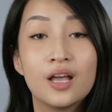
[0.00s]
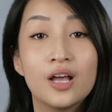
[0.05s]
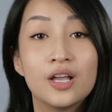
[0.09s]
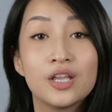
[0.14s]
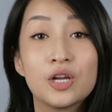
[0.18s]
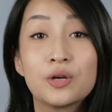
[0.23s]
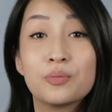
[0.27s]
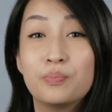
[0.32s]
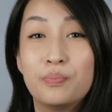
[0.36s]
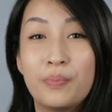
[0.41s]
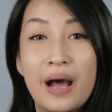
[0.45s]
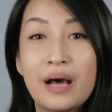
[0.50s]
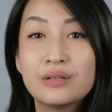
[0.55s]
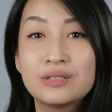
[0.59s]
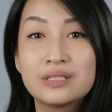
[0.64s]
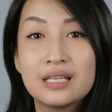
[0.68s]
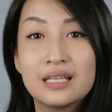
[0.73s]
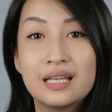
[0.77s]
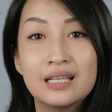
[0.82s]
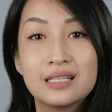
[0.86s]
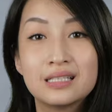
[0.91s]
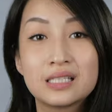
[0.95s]
you're bound
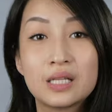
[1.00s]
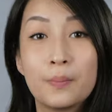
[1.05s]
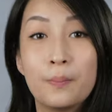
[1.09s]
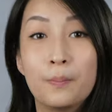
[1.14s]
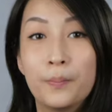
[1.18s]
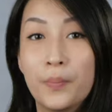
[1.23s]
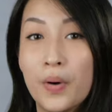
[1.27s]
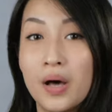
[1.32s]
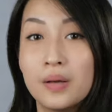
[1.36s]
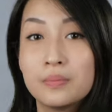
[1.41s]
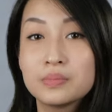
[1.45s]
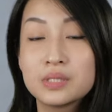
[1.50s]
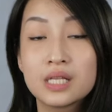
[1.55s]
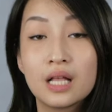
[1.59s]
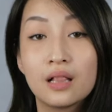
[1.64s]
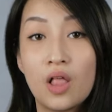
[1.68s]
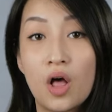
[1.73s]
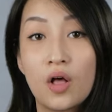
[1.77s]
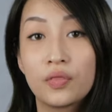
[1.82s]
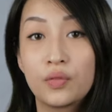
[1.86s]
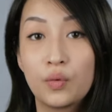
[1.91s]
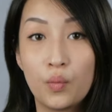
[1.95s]
to hit some bumps
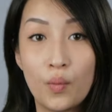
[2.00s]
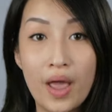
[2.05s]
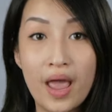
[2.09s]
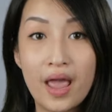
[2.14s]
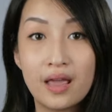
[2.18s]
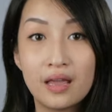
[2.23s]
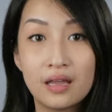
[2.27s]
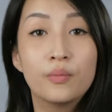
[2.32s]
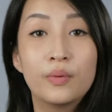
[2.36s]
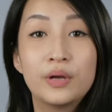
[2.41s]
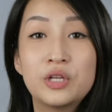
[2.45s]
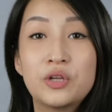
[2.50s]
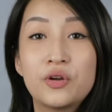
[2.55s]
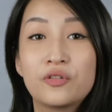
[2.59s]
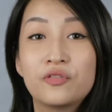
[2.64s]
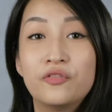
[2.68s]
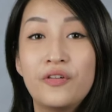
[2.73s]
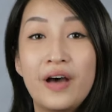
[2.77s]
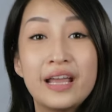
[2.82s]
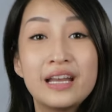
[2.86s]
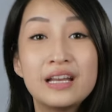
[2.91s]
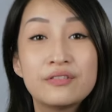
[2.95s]
along the way. When you're
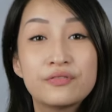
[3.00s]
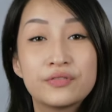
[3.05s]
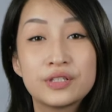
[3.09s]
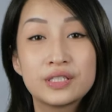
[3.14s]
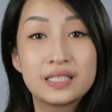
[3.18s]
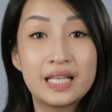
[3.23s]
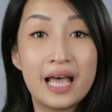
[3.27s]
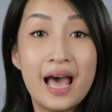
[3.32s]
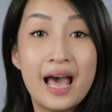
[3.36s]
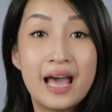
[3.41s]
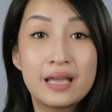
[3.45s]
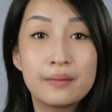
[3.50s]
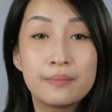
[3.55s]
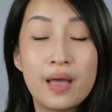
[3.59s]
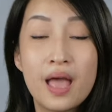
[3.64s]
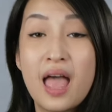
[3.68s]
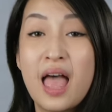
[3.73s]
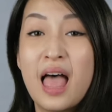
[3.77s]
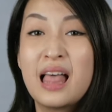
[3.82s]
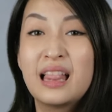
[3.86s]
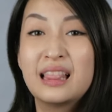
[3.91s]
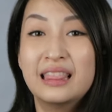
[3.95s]
fighting for time,
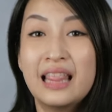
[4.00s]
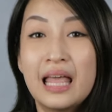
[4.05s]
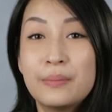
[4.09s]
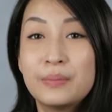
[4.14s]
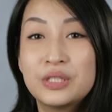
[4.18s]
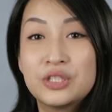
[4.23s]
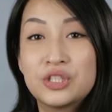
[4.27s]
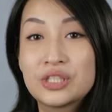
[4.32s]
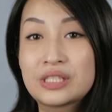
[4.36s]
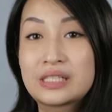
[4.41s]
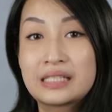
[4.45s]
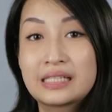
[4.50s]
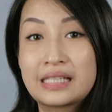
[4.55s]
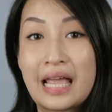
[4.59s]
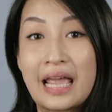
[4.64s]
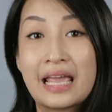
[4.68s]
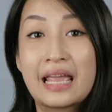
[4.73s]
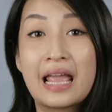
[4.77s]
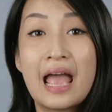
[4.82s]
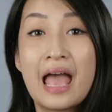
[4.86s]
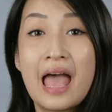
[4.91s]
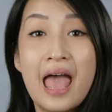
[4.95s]
let me just
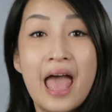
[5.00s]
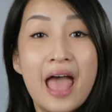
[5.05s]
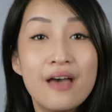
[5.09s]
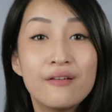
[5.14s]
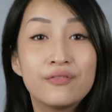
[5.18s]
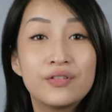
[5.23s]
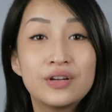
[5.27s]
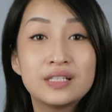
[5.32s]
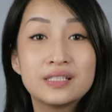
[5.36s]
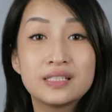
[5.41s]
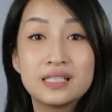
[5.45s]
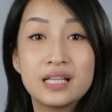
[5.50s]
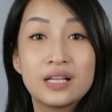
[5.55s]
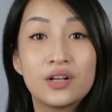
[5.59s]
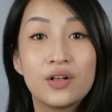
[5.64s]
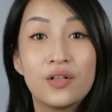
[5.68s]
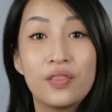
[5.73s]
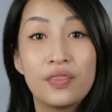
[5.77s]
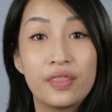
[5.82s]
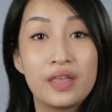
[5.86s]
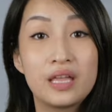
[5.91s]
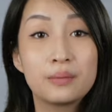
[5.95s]
say, every
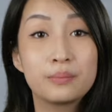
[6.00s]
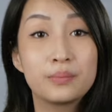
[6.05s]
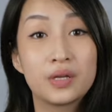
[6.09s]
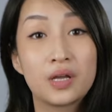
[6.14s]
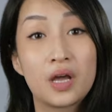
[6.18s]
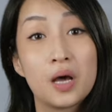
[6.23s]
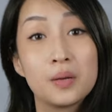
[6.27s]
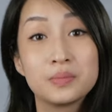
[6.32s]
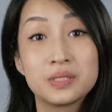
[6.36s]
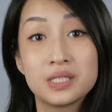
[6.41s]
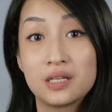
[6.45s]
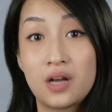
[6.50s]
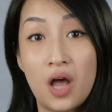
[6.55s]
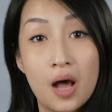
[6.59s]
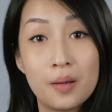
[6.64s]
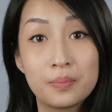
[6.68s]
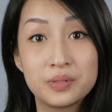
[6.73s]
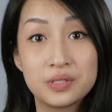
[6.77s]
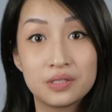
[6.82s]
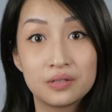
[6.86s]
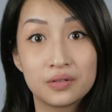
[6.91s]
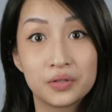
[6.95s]
single thing becomes an
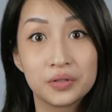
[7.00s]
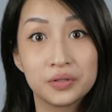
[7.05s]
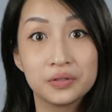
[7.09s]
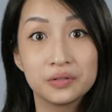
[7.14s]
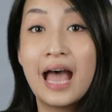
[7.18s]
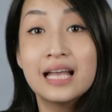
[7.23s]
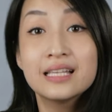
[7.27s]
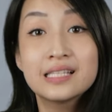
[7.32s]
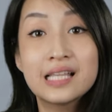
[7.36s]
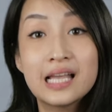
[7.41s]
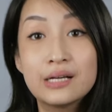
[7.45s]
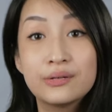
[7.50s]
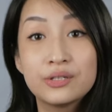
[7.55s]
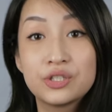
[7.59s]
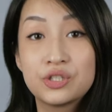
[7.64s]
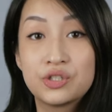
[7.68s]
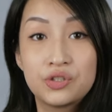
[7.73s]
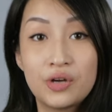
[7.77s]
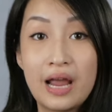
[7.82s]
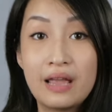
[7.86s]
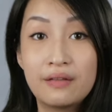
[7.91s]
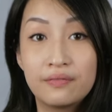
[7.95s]
obstacle. As I was
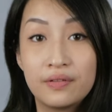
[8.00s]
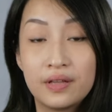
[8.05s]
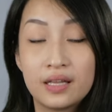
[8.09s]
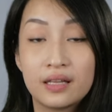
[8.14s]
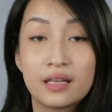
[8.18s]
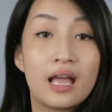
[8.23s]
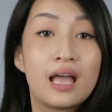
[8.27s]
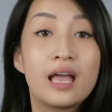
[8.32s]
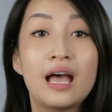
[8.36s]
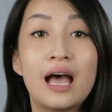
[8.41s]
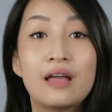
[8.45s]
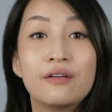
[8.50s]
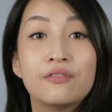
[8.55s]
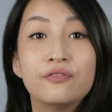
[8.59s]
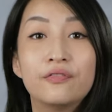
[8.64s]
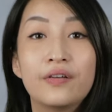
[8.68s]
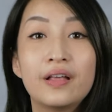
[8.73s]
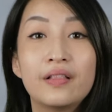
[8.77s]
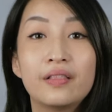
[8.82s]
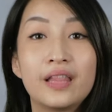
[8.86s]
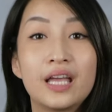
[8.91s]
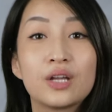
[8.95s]
driving, I
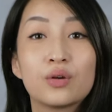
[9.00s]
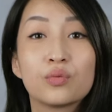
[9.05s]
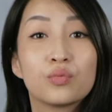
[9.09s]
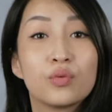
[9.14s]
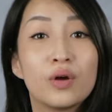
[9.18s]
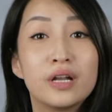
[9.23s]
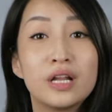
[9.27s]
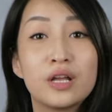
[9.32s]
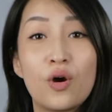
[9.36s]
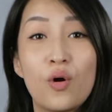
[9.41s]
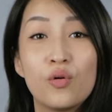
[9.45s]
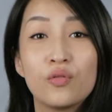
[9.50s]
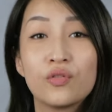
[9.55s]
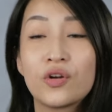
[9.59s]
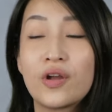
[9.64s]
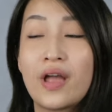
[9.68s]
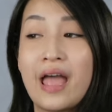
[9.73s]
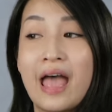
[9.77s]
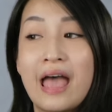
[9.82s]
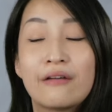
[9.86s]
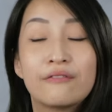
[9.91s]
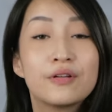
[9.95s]
felt like running
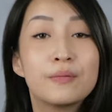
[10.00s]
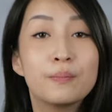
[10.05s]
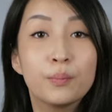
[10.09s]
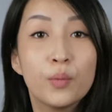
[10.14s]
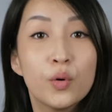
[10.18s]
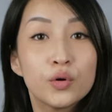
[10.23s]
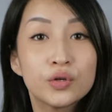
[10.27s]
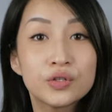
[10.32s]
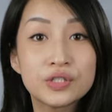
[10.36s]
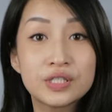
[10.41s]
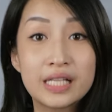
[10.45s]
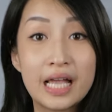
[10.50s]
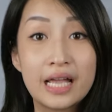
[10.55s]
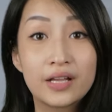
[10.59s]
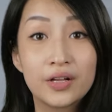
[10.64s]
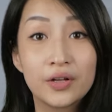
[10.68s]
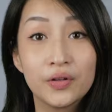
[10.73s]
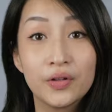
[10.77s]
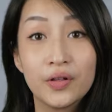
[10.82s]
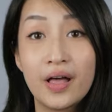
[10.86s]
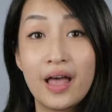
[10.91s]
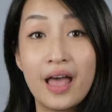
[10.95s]
over every
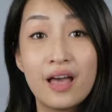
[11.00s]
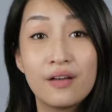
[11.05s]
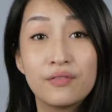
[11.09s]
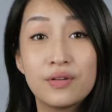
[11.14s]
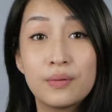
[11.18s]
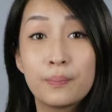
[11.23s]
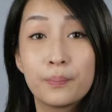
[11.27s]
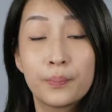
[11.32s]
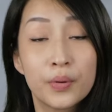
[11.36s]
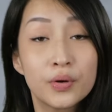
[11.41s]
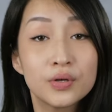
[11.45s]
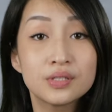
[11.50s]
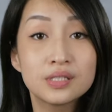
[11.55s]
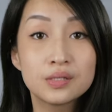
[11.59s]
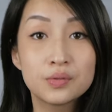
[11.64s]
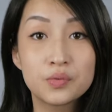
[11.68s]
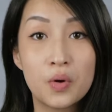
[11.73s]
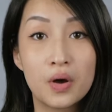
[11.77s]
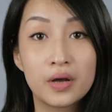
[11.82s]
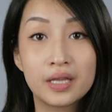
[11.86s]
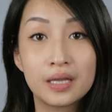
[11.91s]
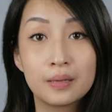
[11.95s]
motorcycle, every
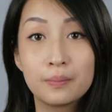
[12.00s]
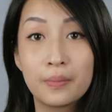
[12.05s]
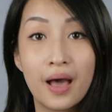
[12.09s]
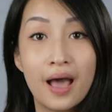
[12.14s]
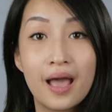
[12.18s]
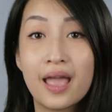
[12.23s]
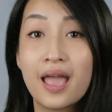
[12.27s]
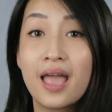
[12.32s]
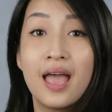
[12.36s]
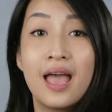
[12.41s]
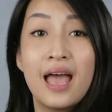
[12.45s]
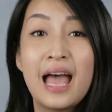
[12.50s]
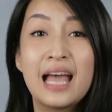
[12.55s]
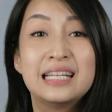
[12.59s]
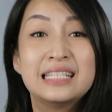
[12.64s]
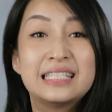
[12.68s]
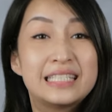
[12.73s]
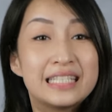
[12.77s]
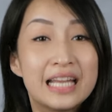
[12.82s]
person walking by, and